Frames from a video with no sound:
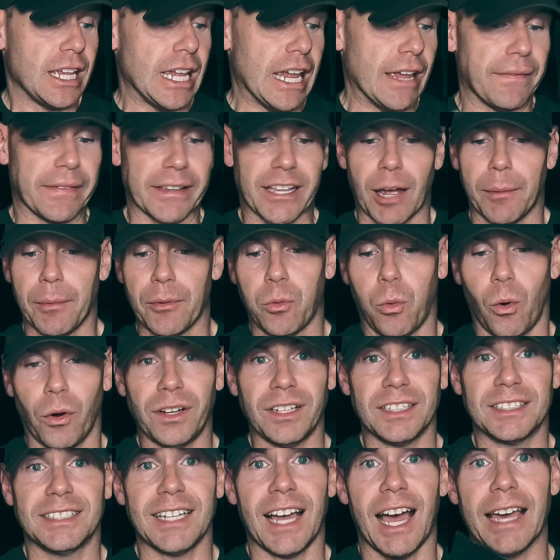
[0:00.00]
If they come with one
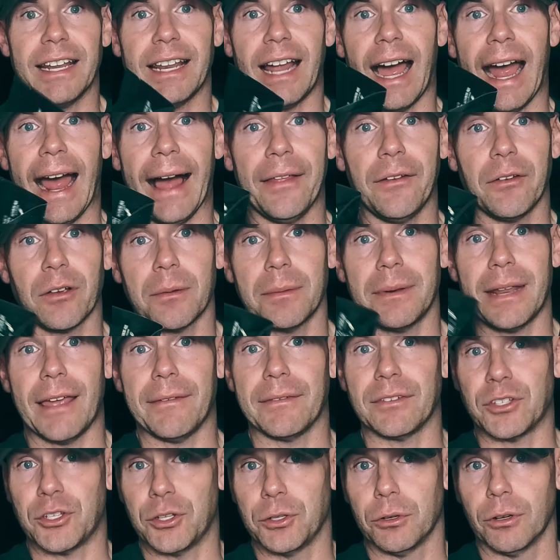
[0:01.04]
inside, I highly recommend
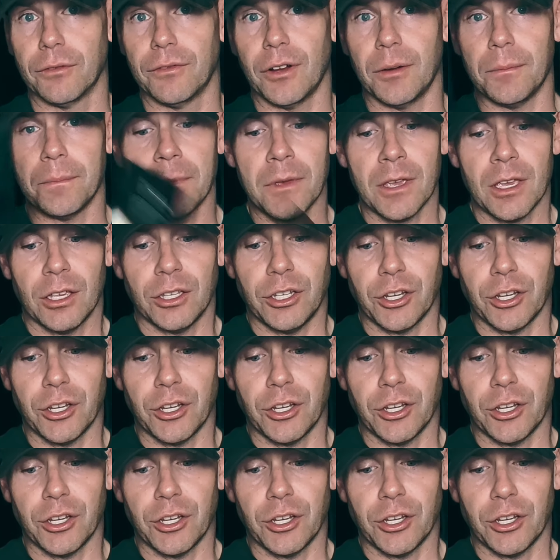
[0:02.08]
having two of them.